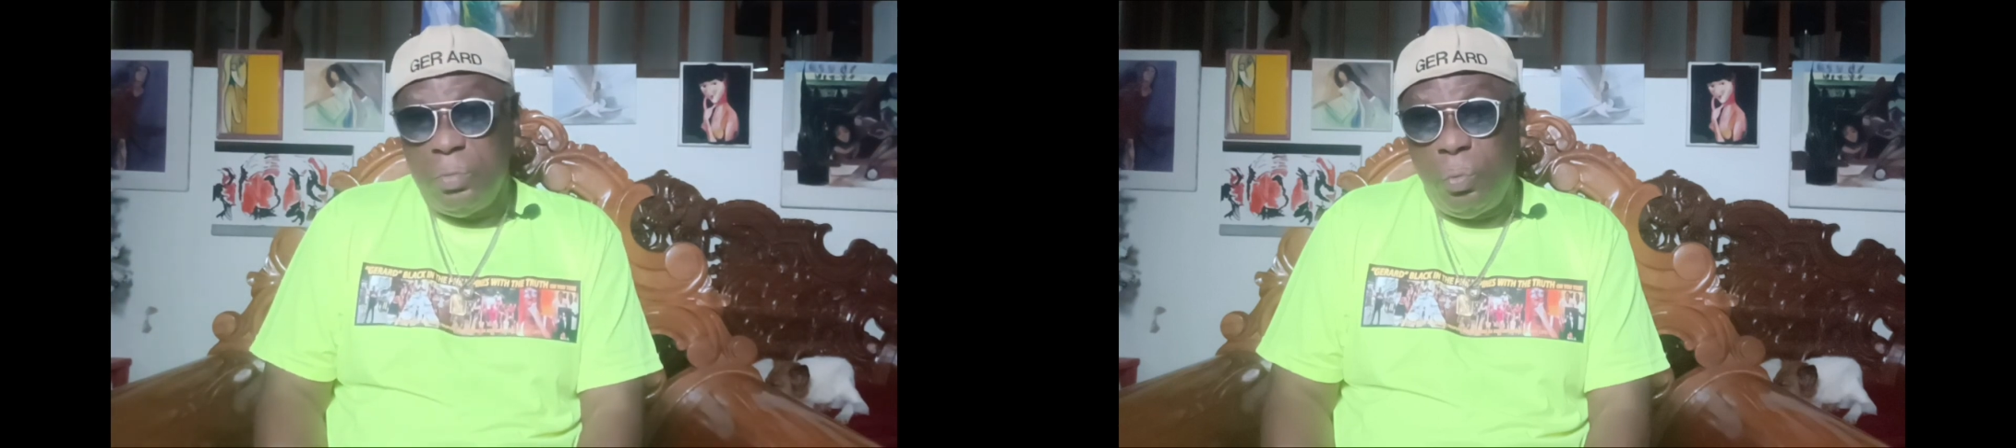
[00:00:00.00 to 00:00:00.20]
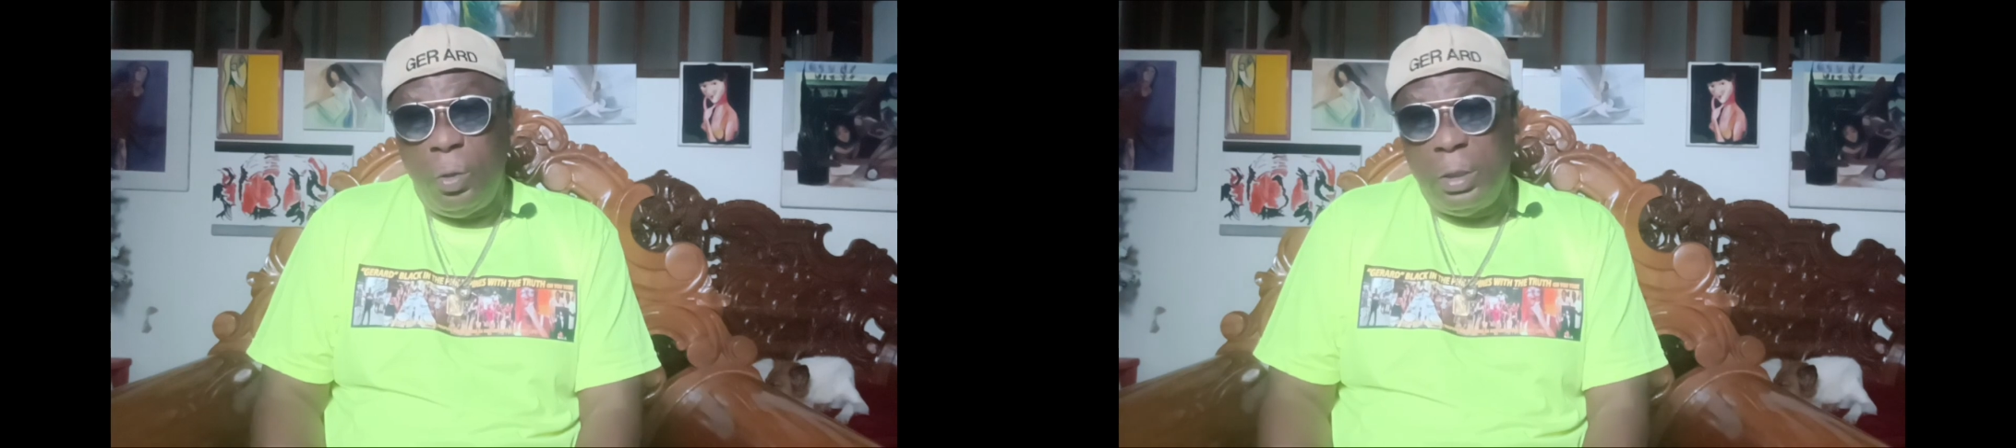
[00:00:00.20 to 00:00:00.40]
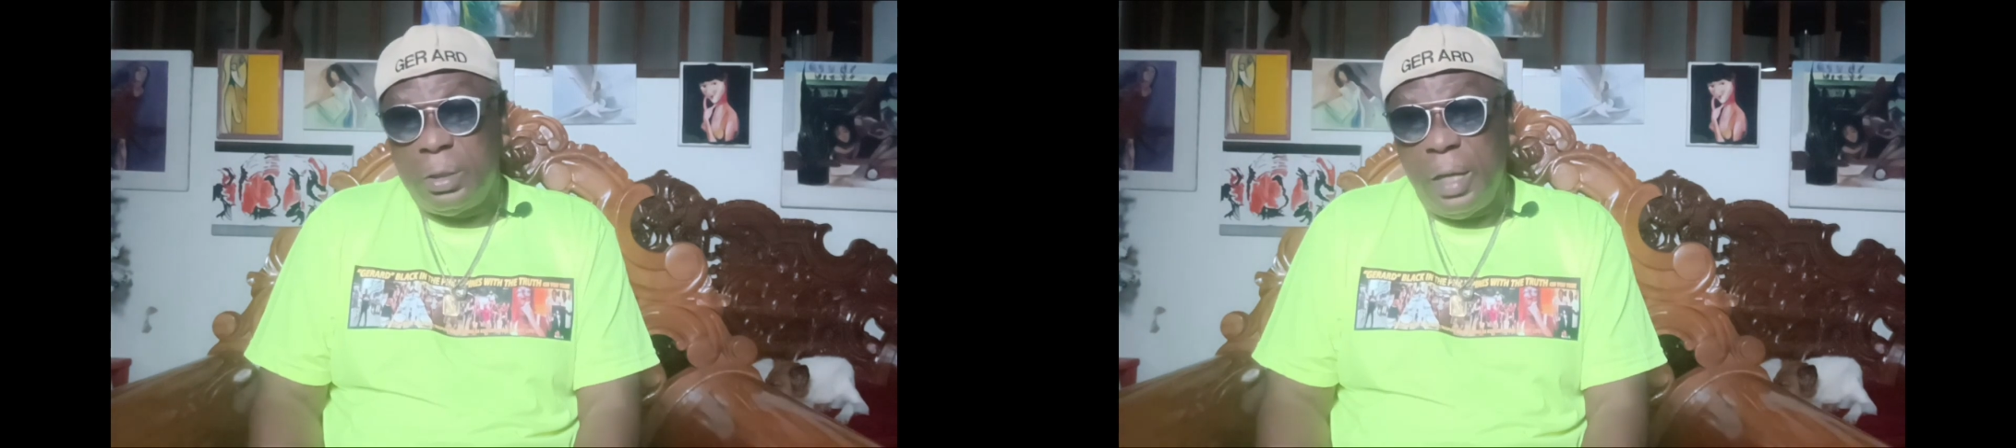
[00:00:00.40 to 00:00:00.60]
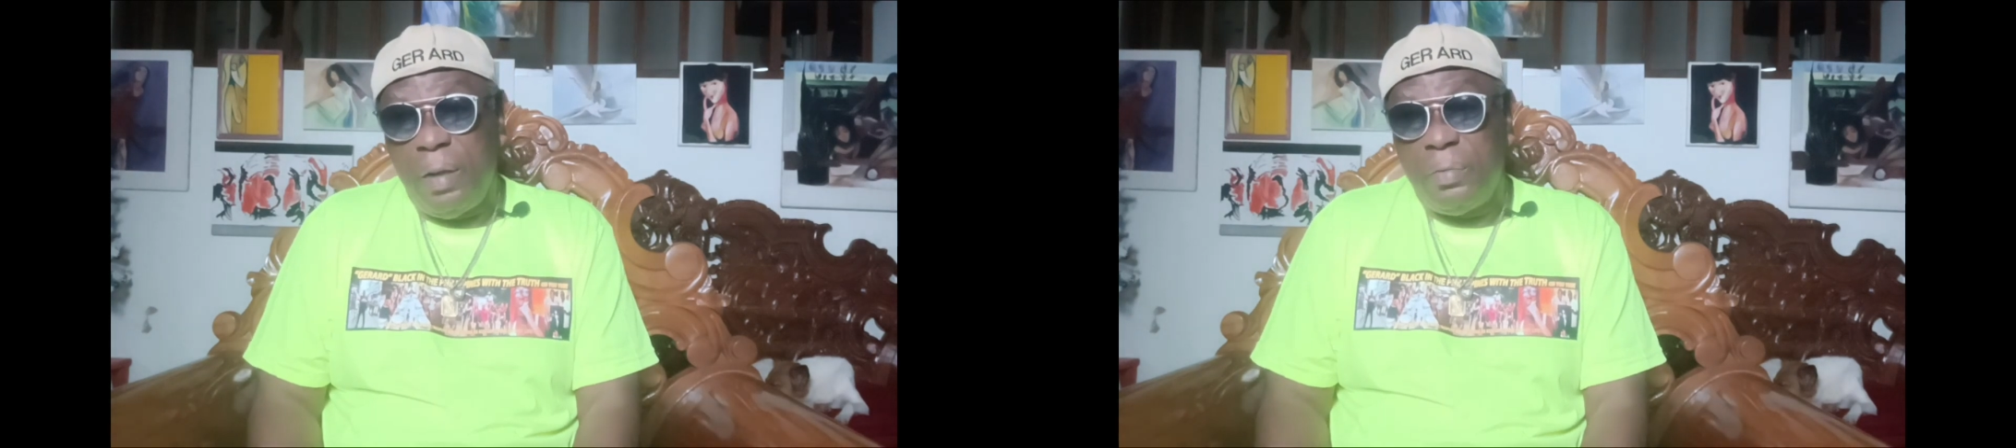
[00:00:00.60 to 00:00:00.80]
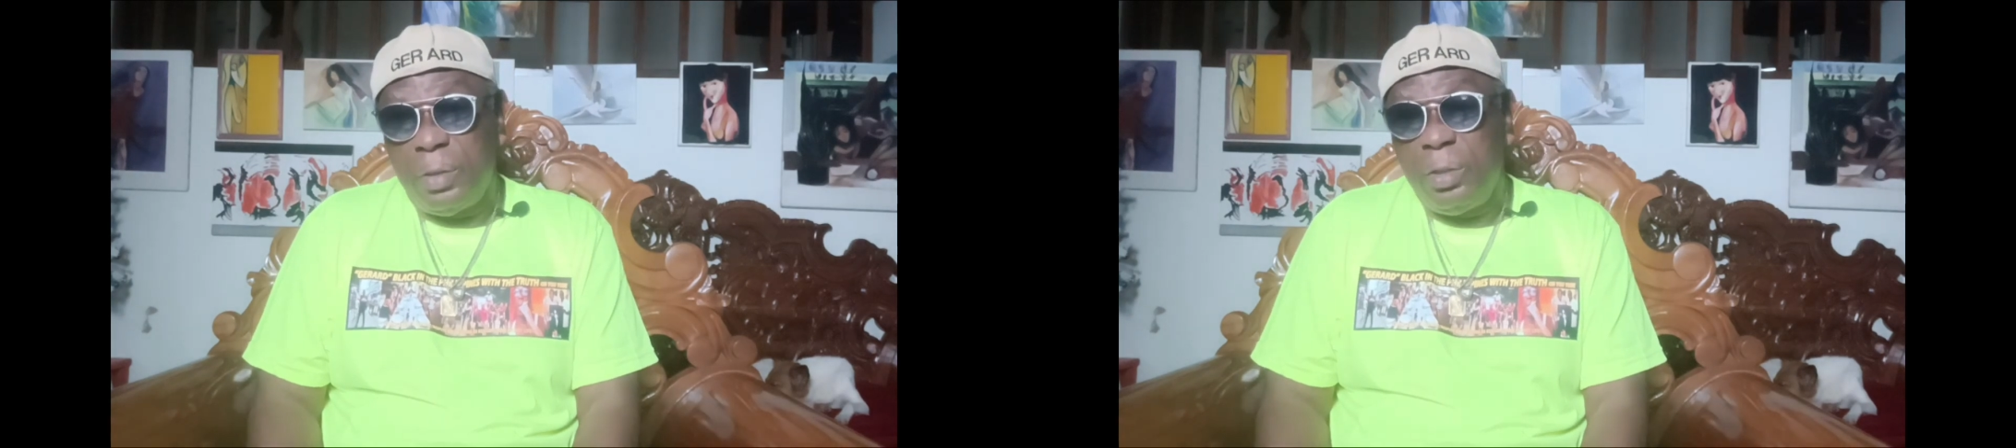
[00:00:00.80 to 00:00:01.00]
wanted to
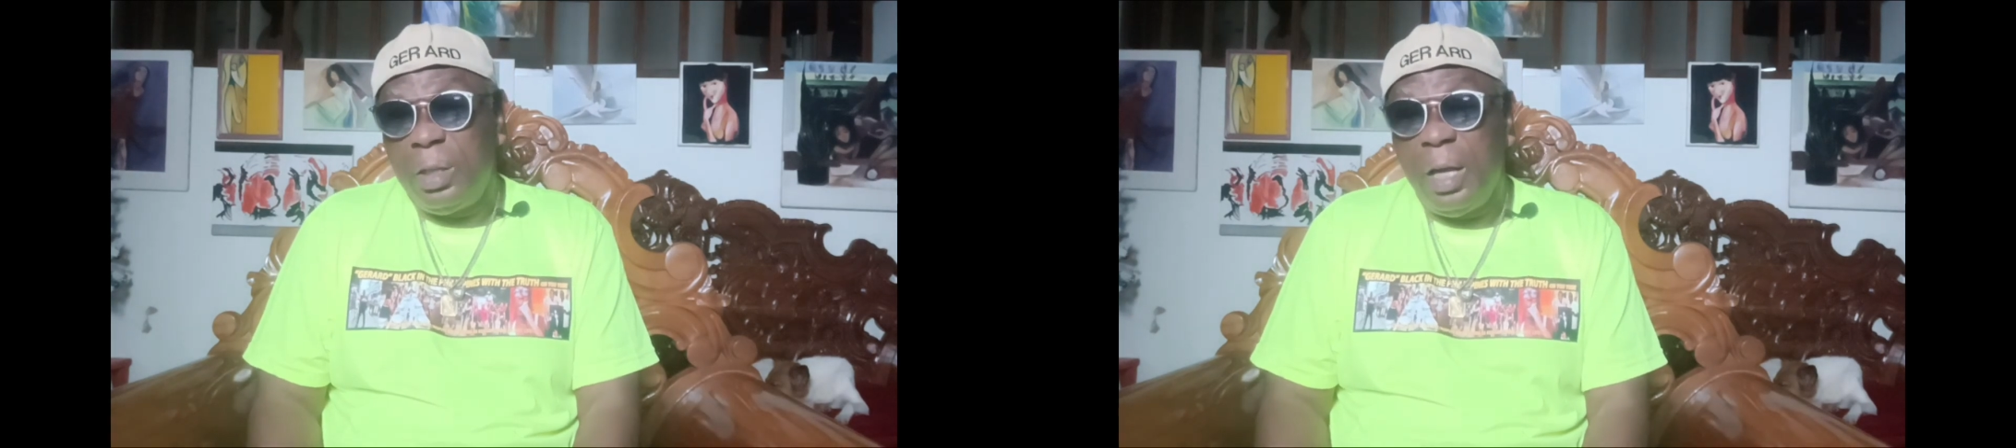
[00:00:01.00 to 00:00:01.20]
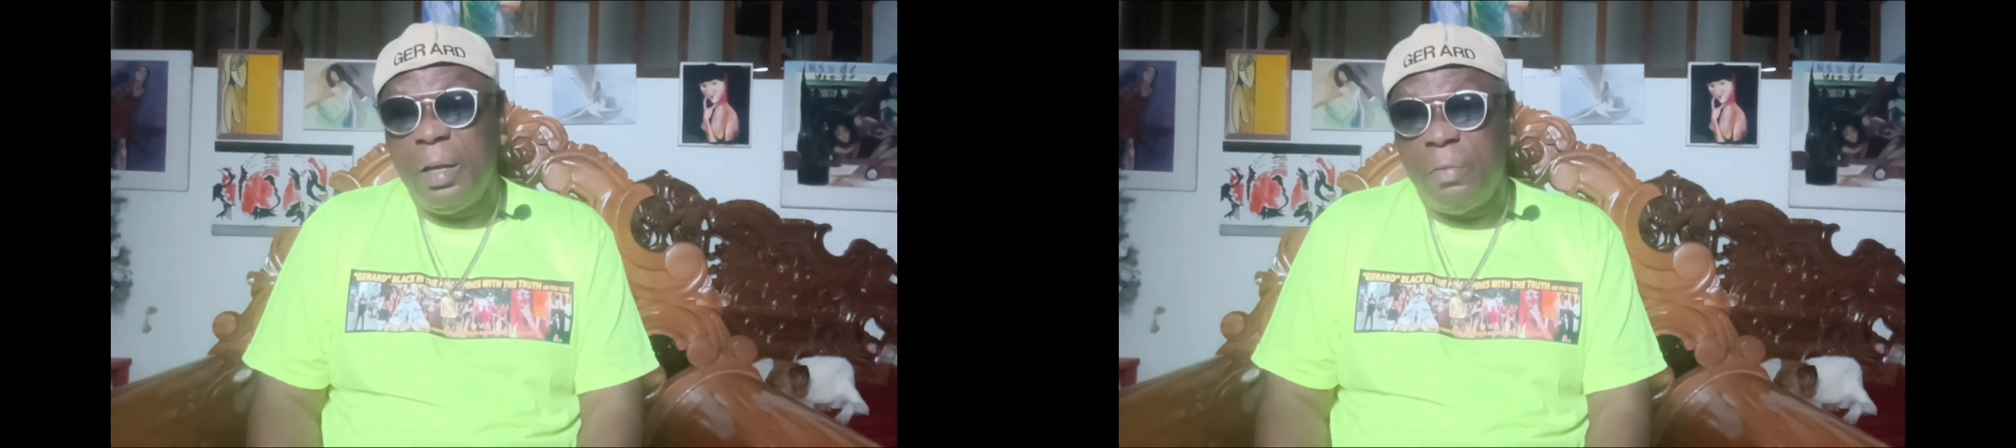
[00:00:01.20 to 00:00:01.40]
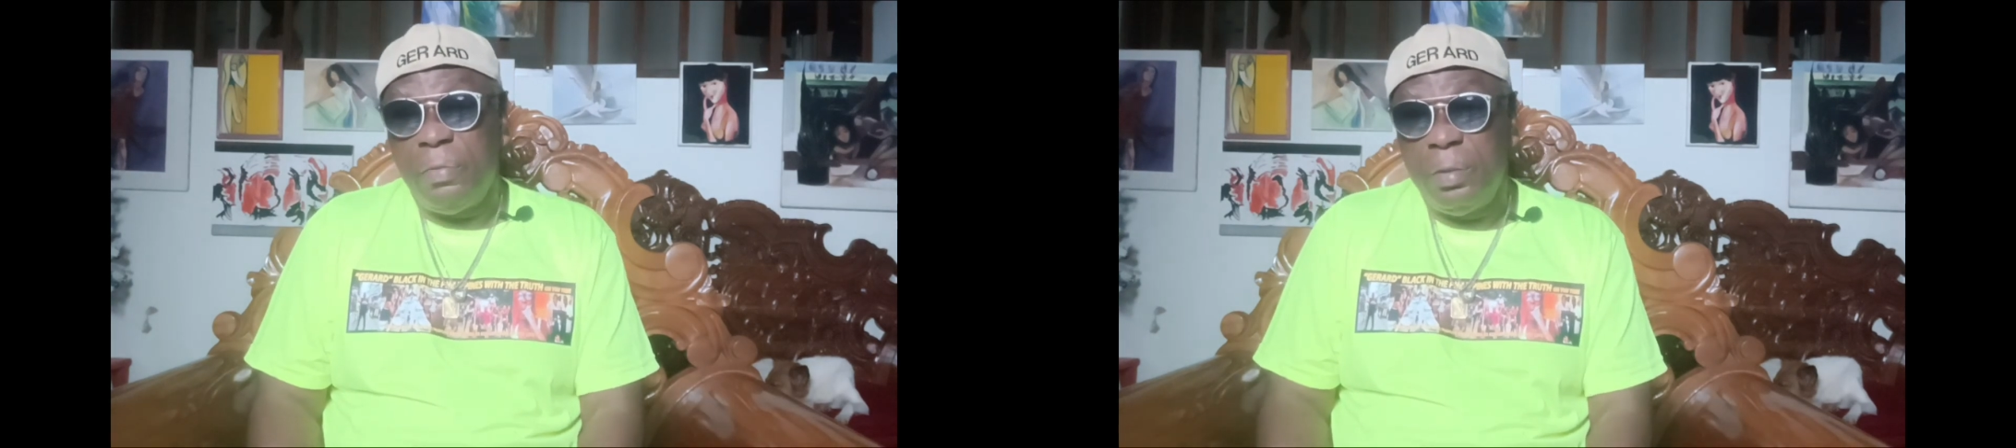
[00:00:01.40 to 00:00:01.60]
have a good life.